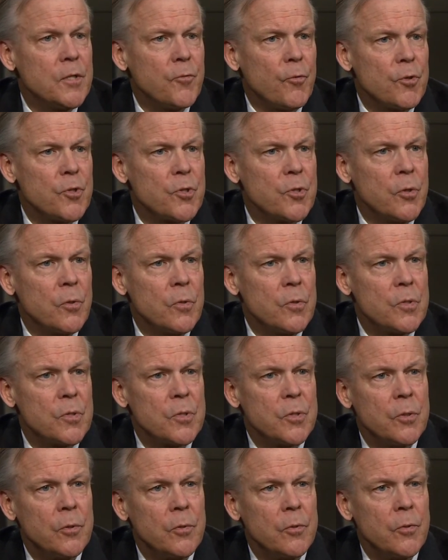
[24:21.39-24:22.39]
for students
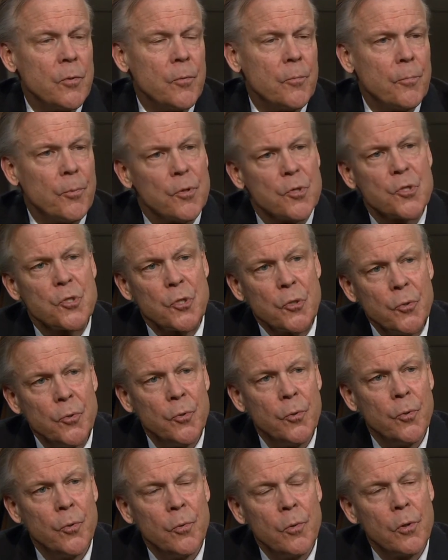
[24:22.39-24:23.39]
to
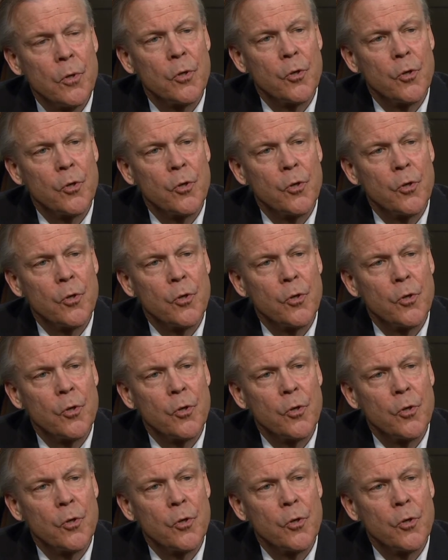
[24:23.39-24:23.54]
pursue